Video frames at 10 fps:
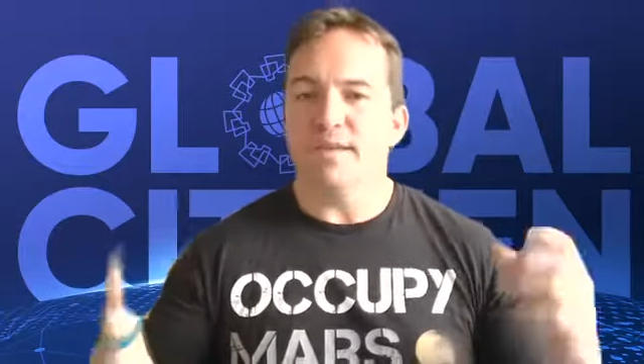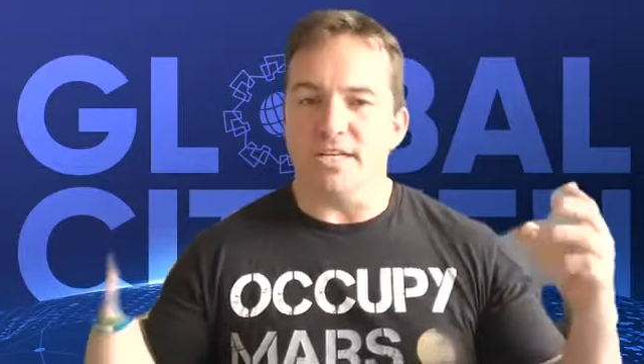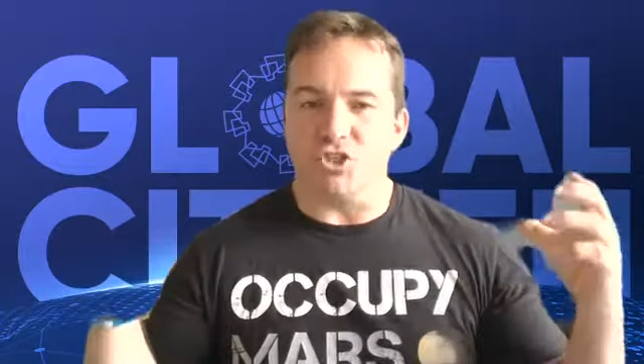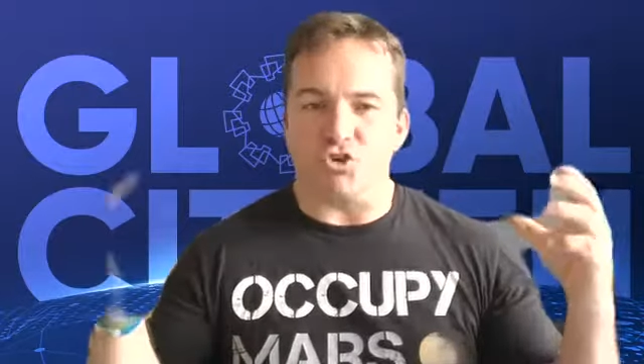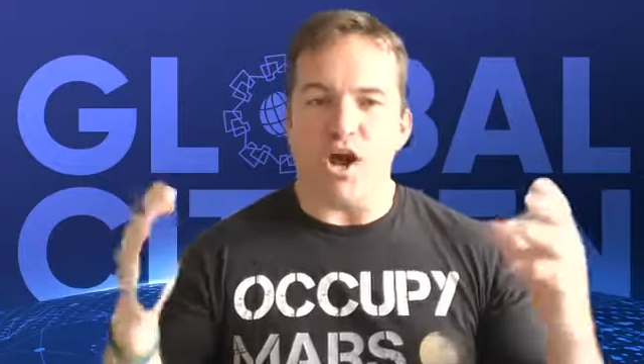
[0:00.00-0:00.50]

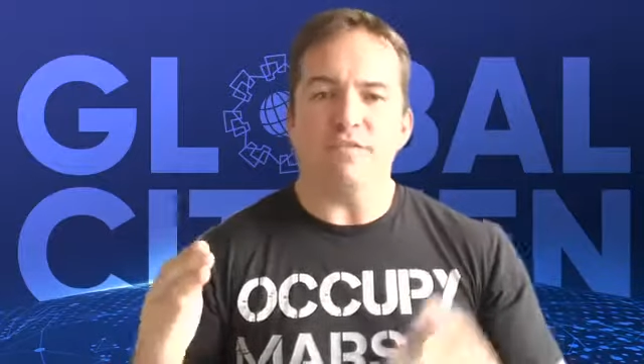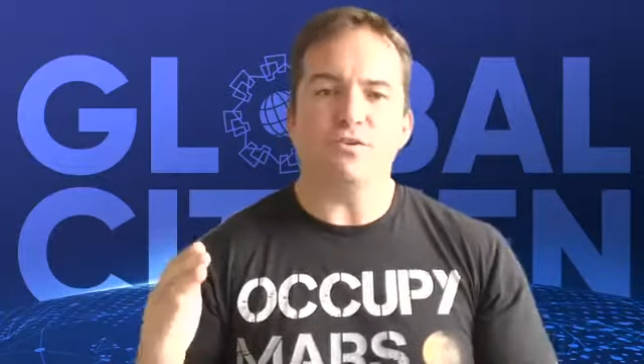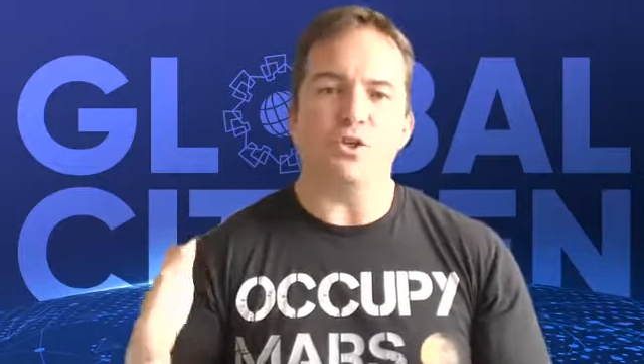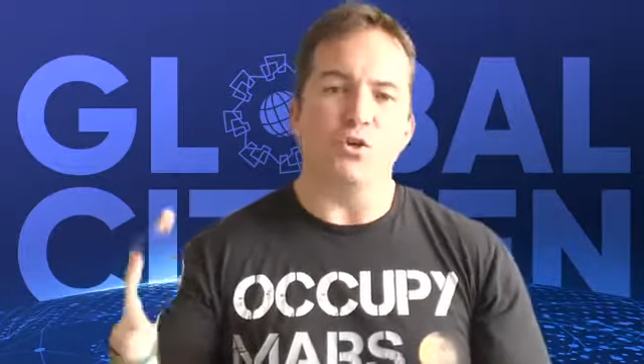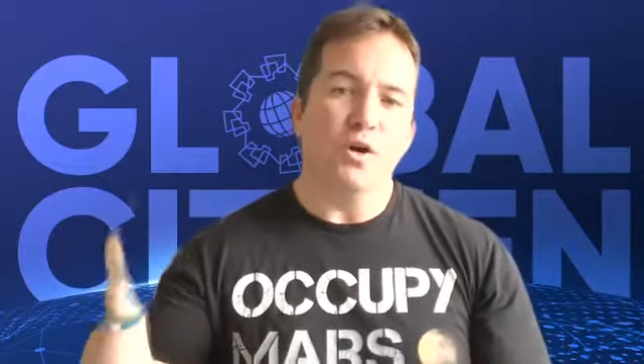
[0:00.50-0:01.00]
it
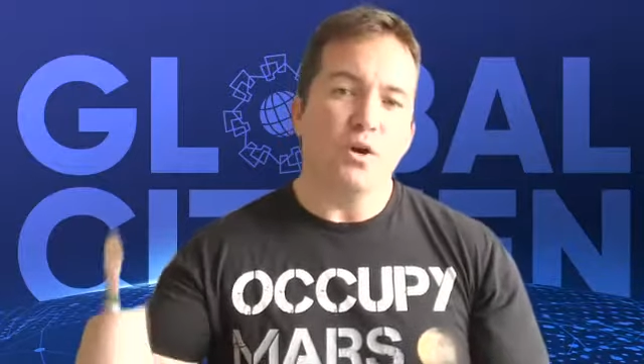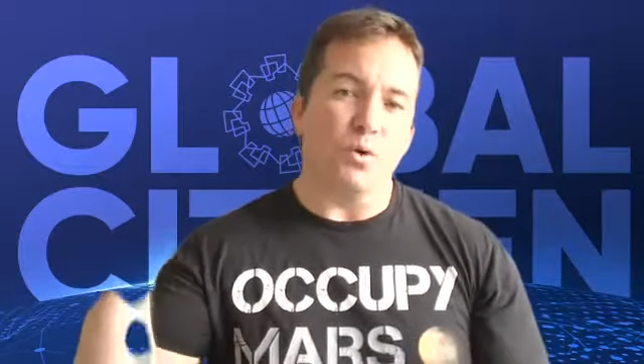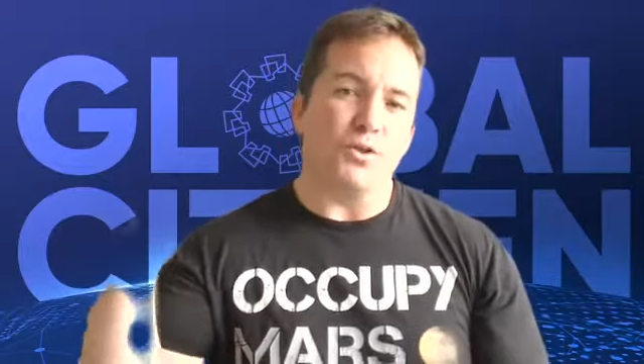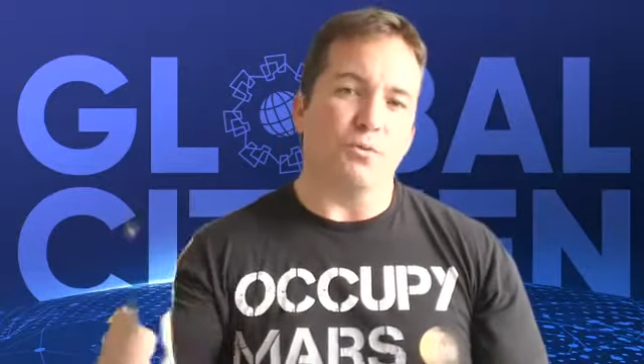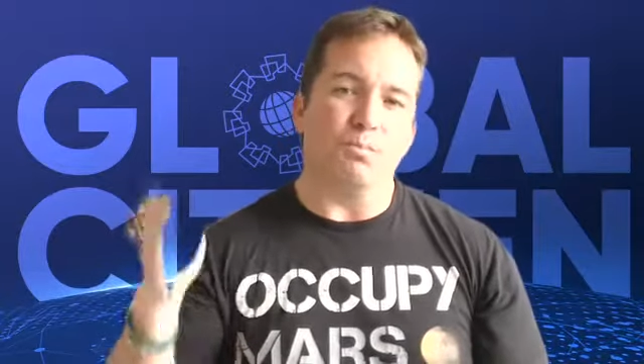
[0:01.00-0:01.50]
drives you
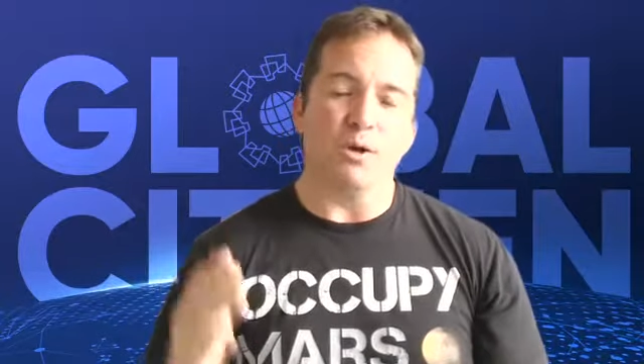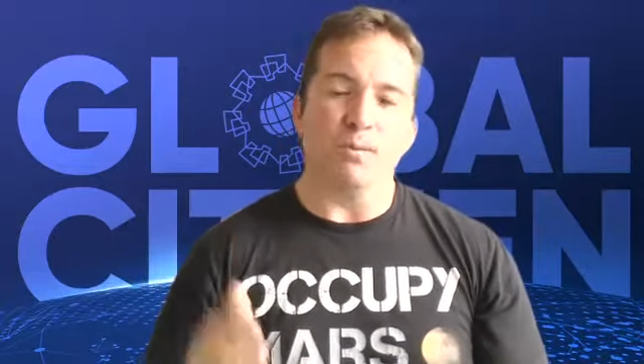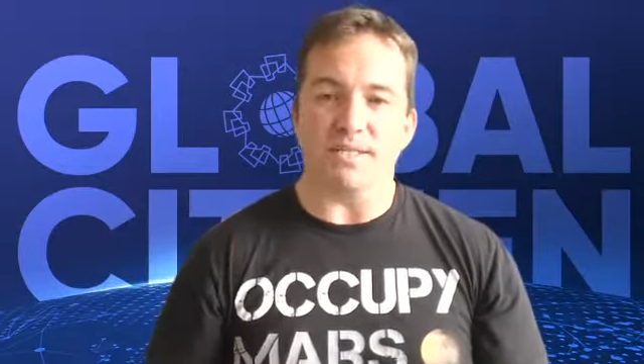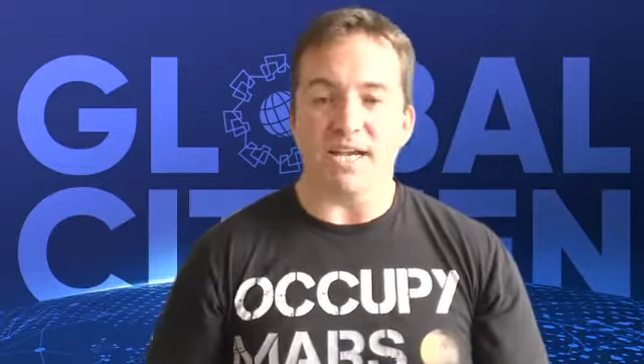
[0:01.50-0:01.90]
with your purpose.